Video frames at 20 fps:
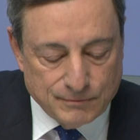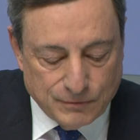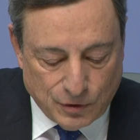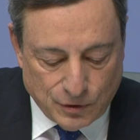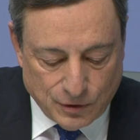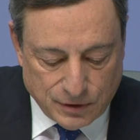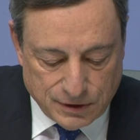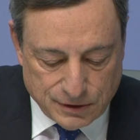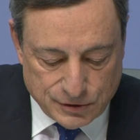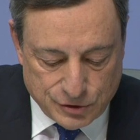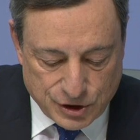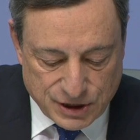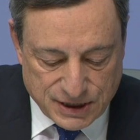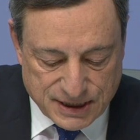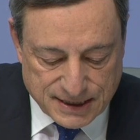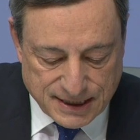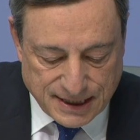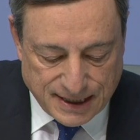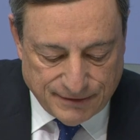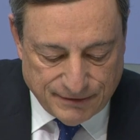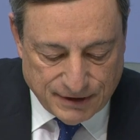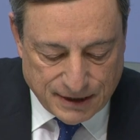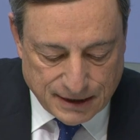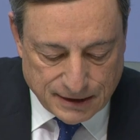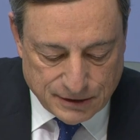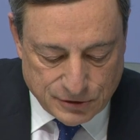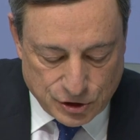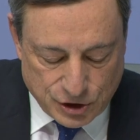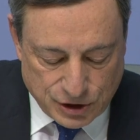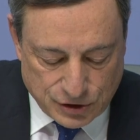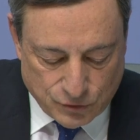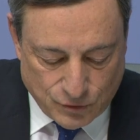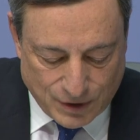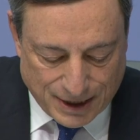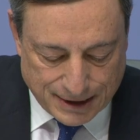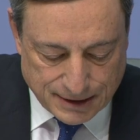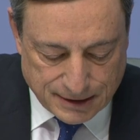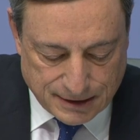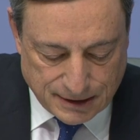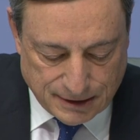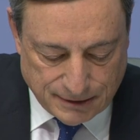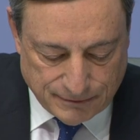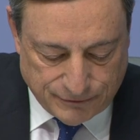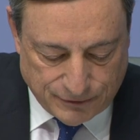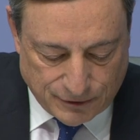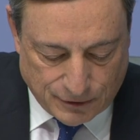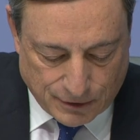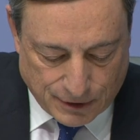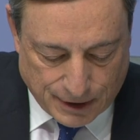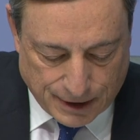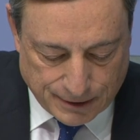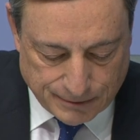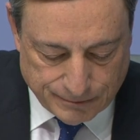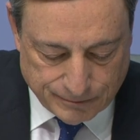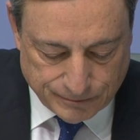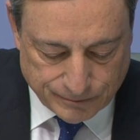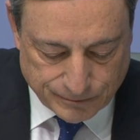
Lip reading: both the G7 and the G20 fora.